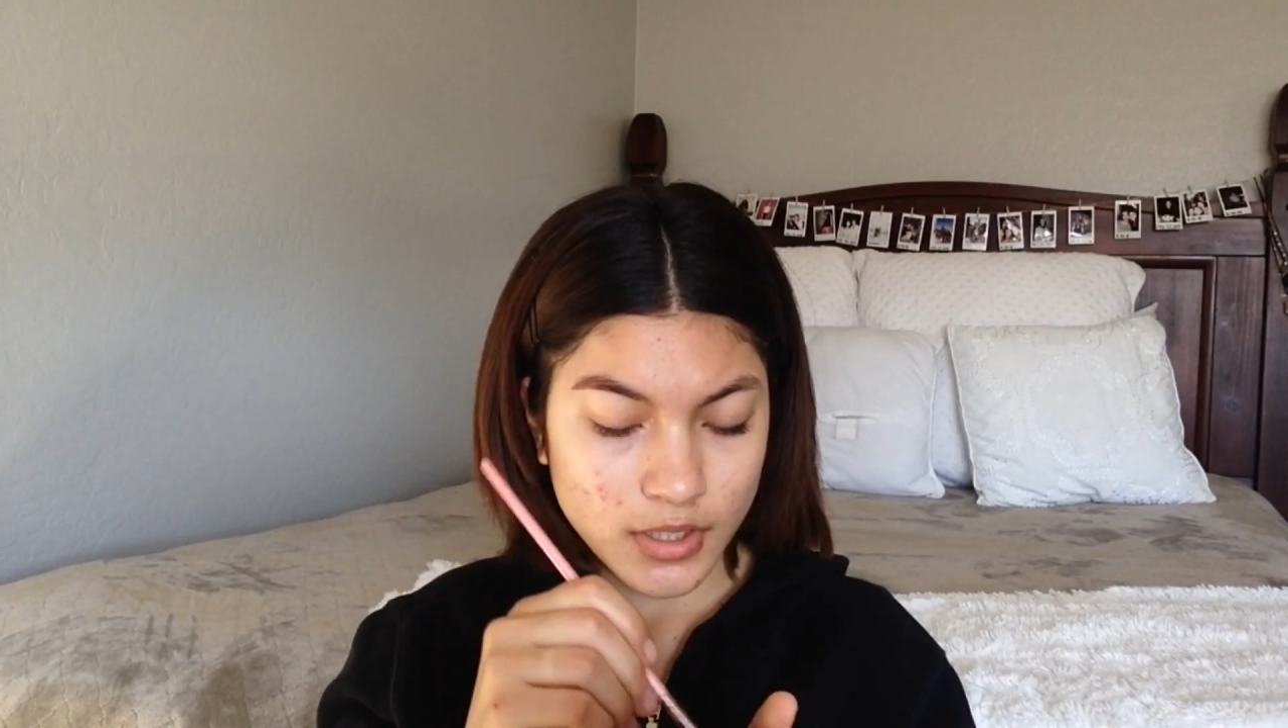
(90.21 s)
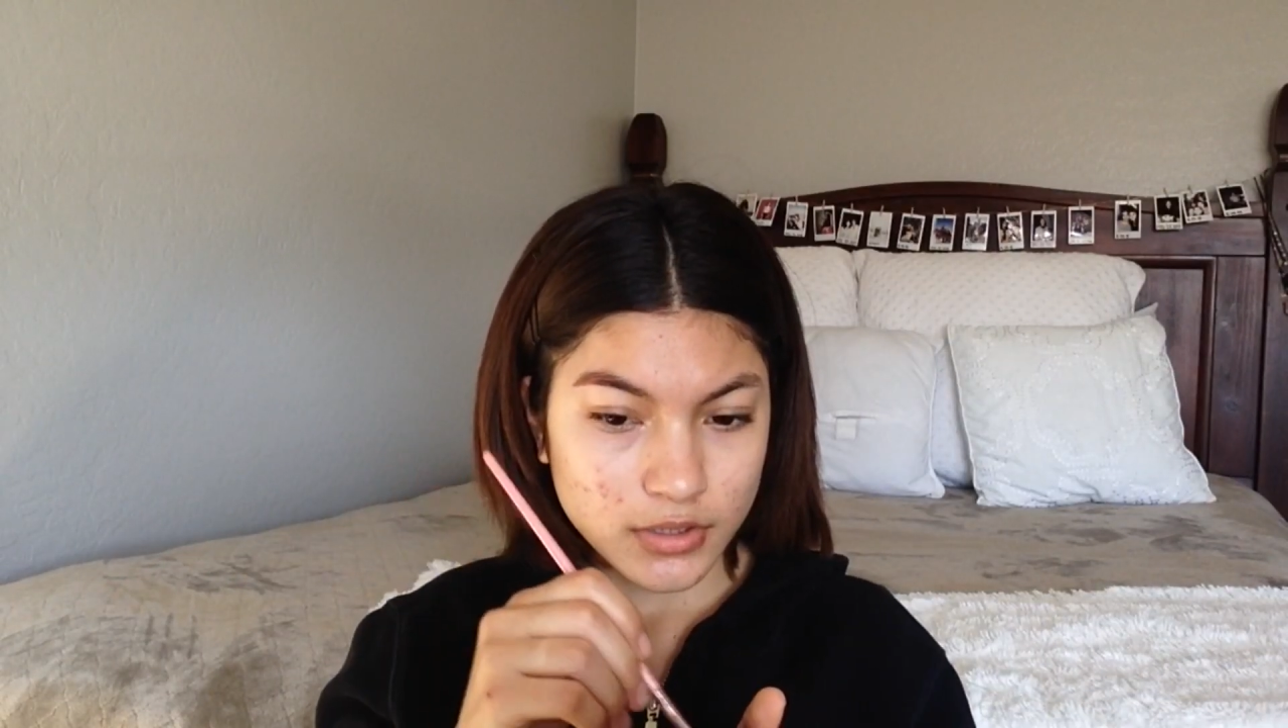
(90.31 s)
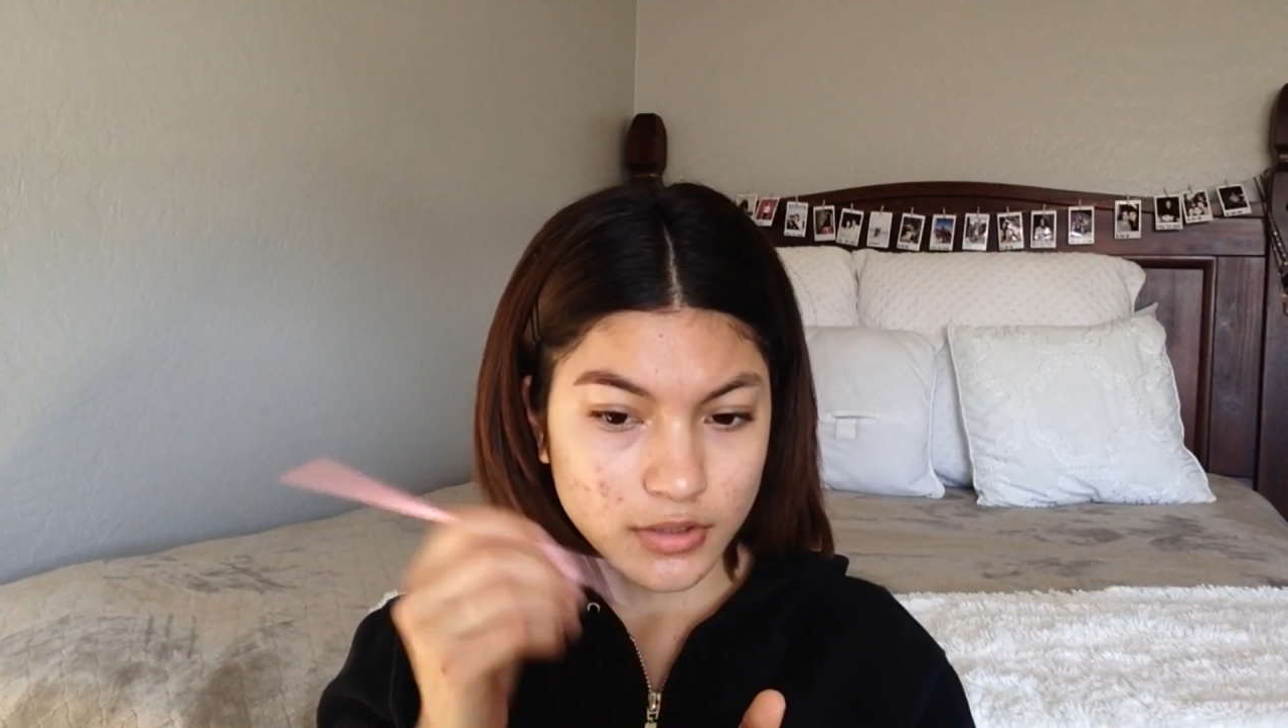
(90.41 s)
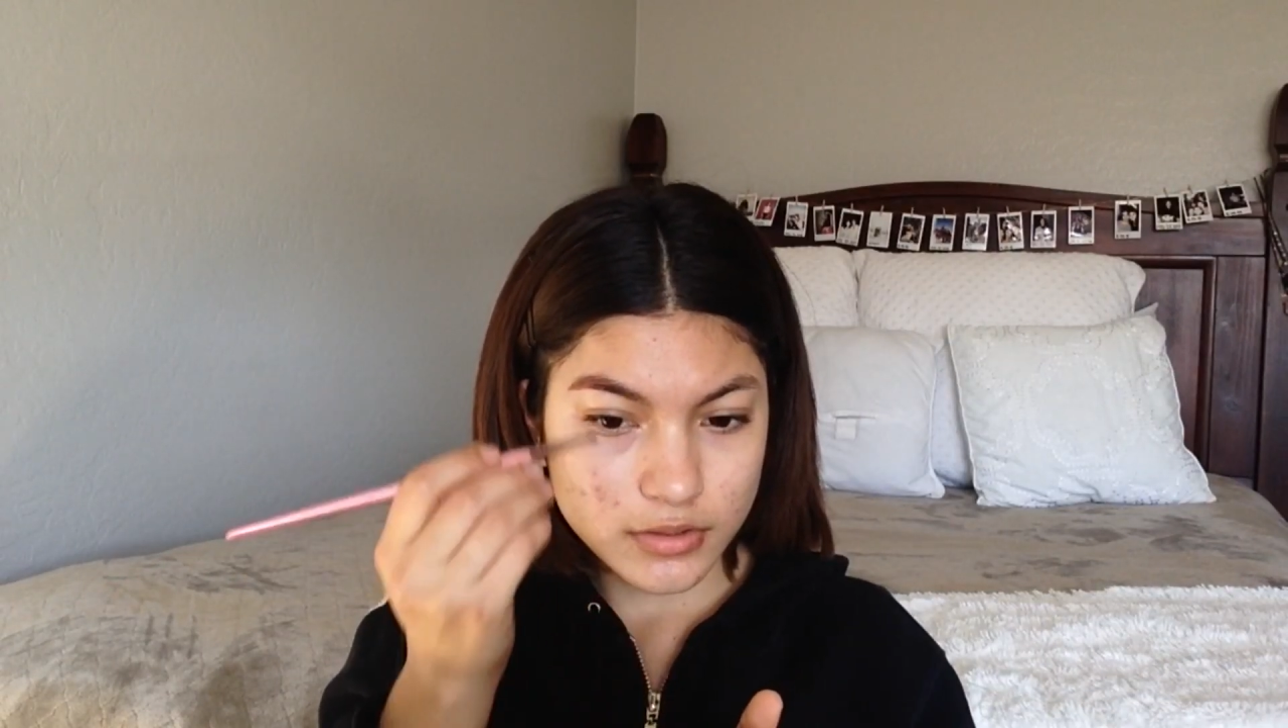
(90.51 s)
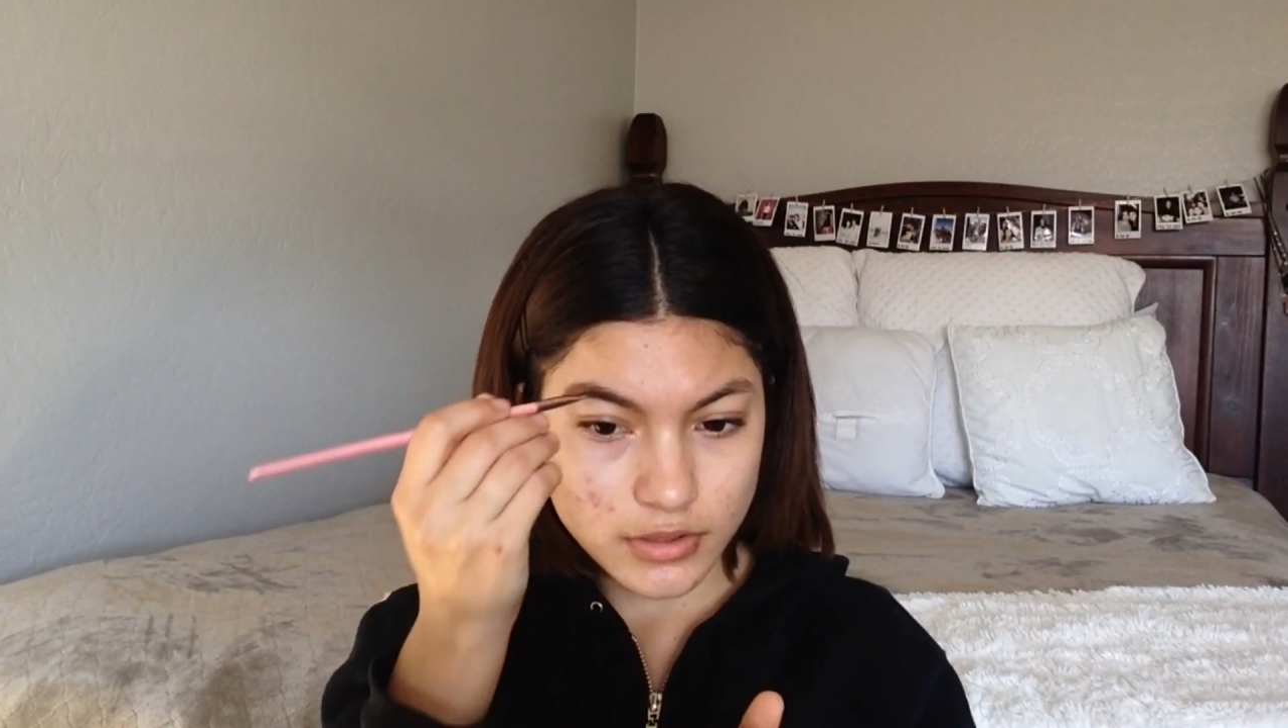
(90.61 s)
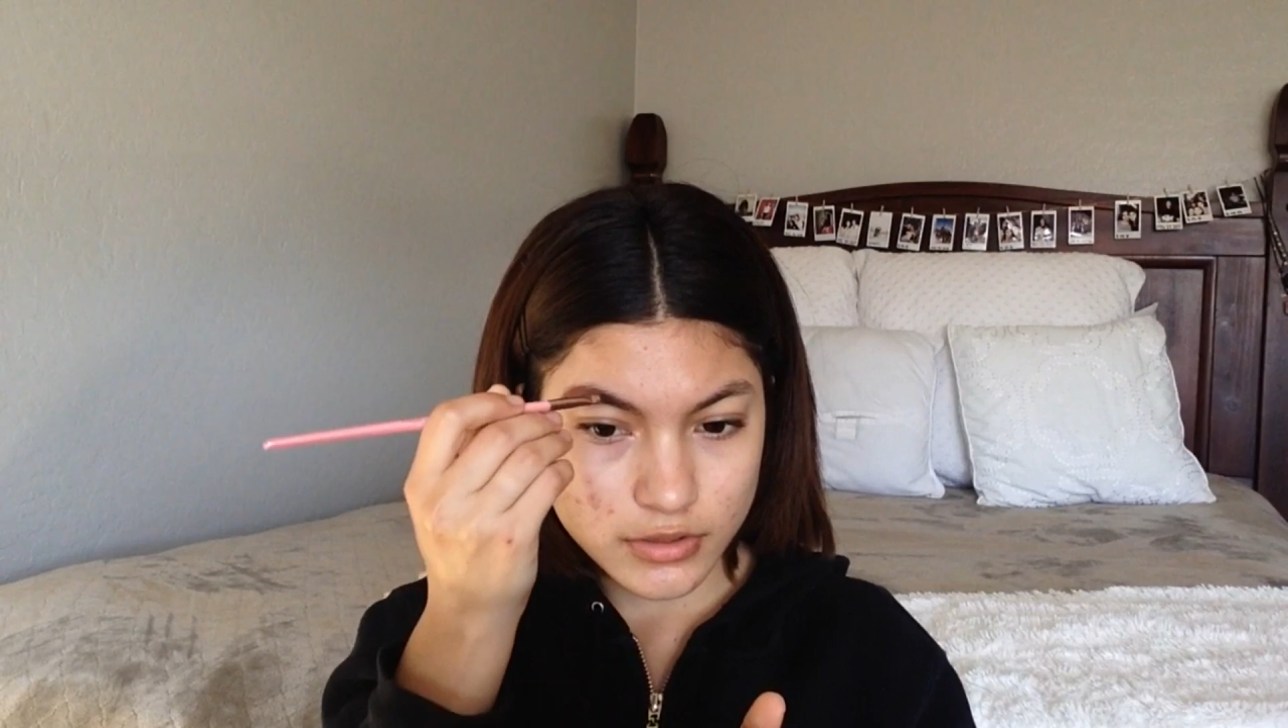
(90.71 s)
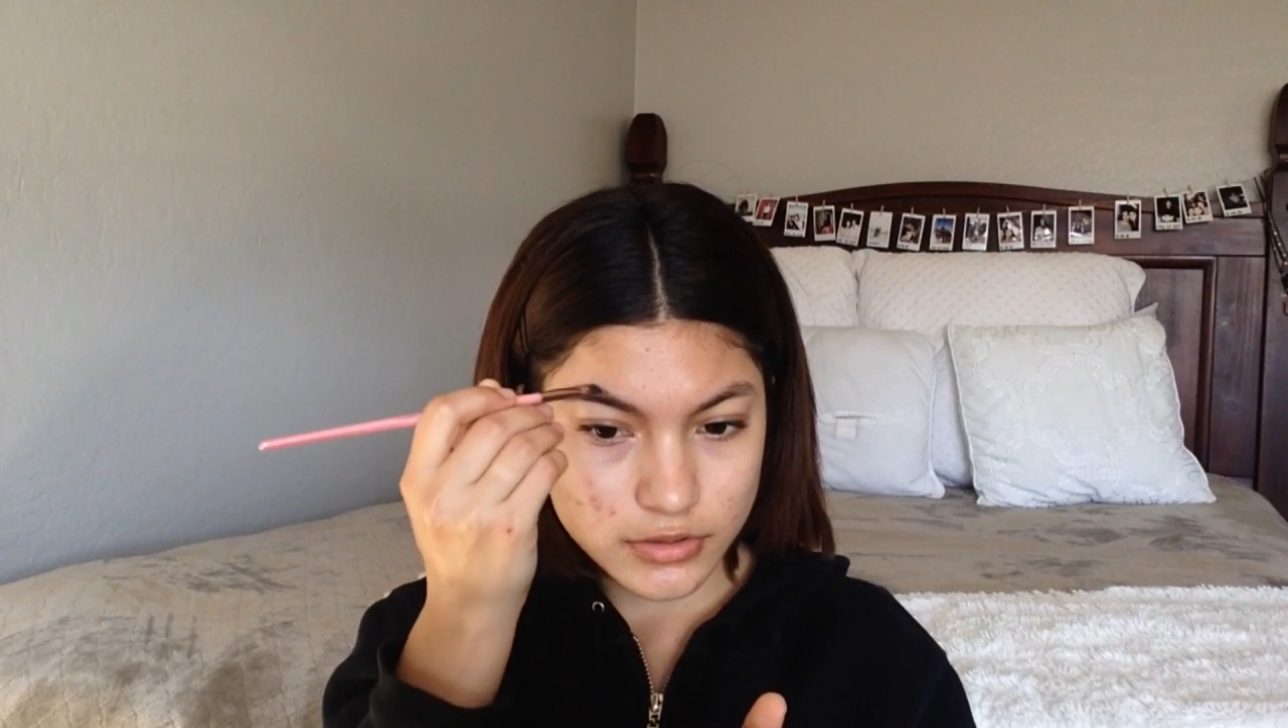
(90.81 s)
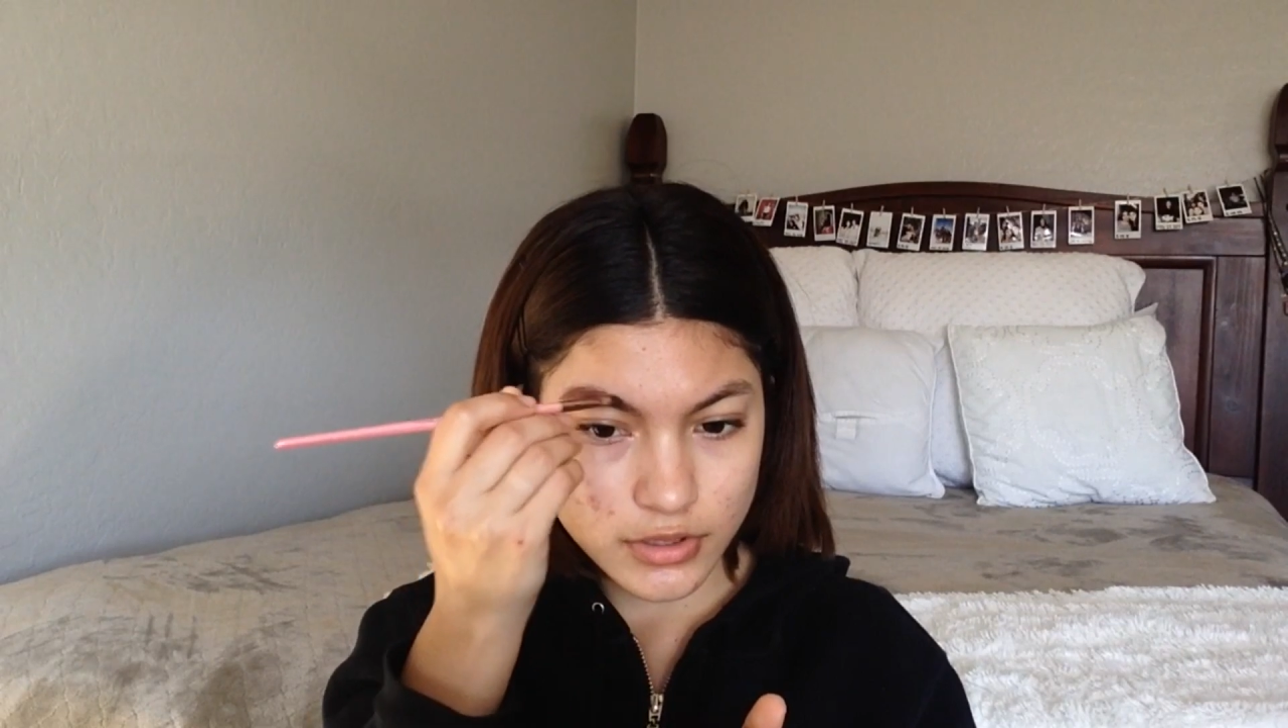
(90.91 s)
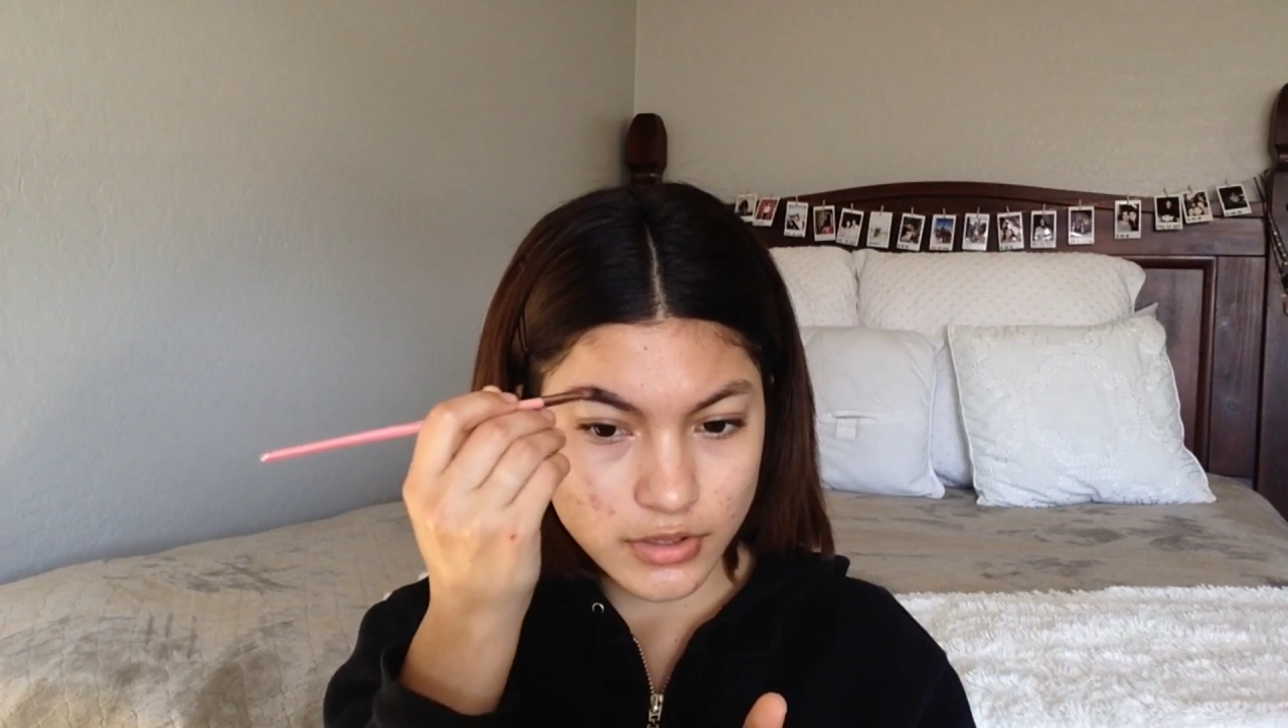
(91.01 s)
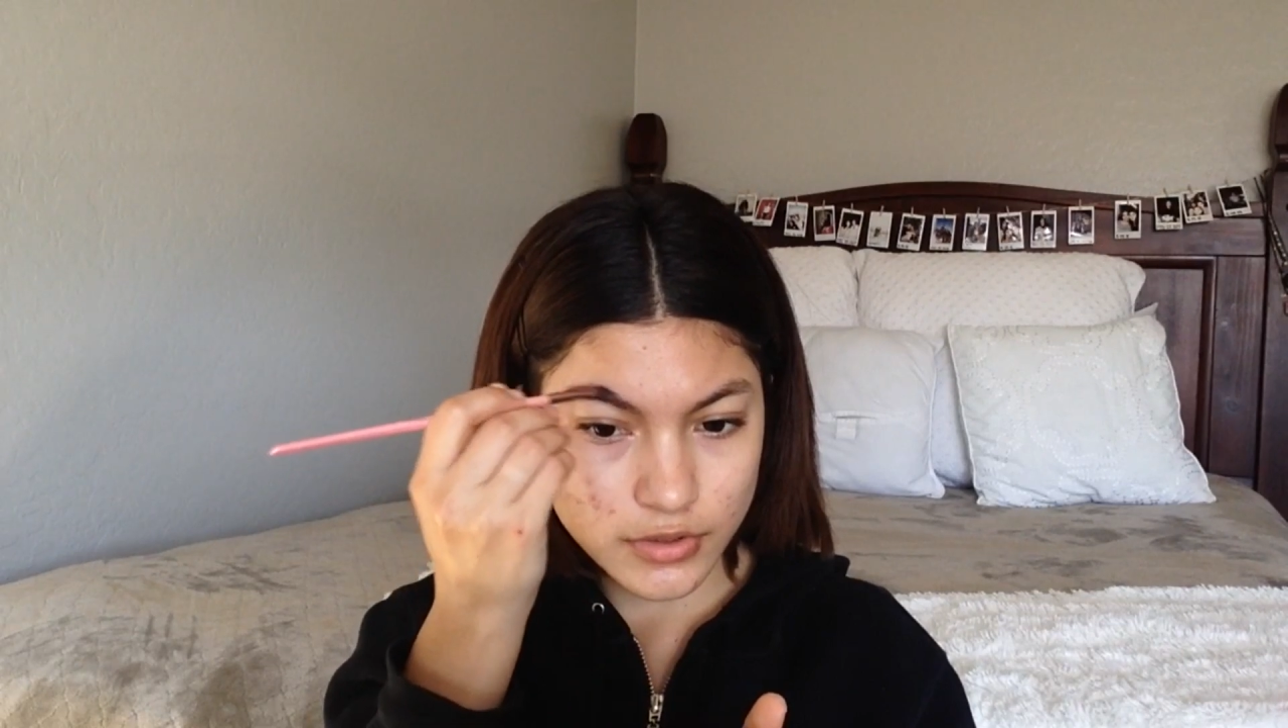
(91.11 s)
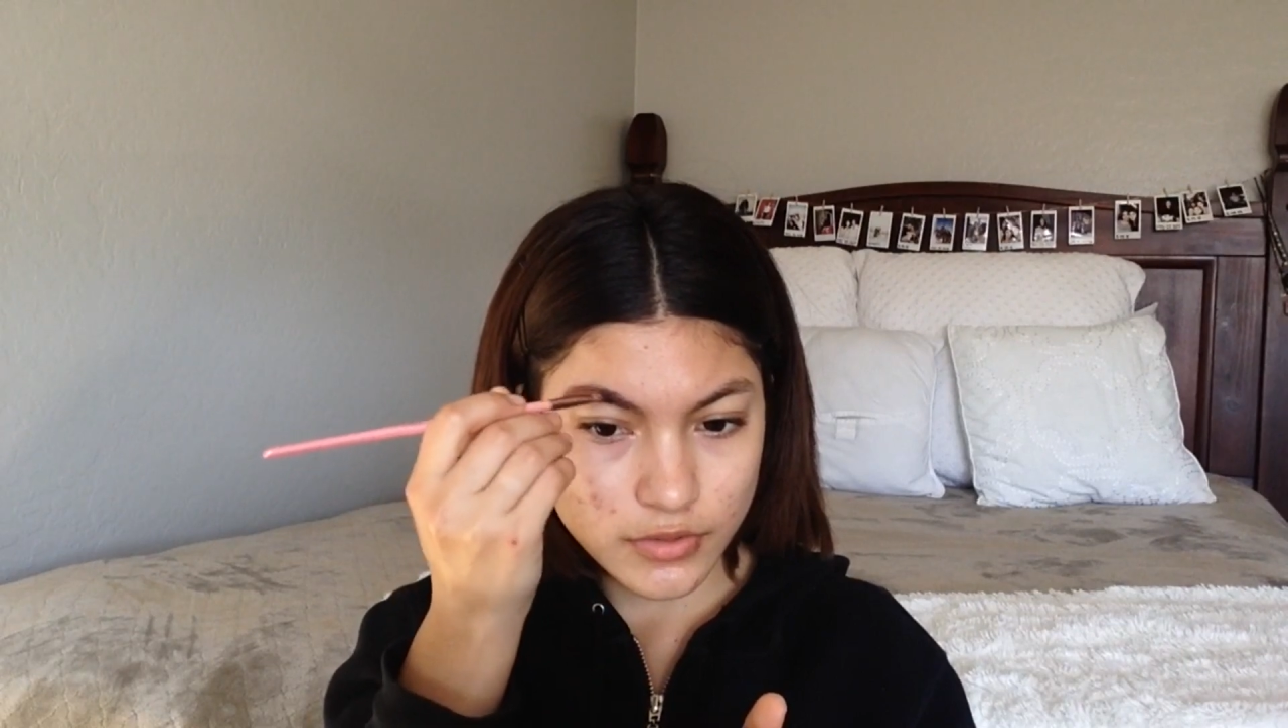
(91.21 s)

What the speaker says: and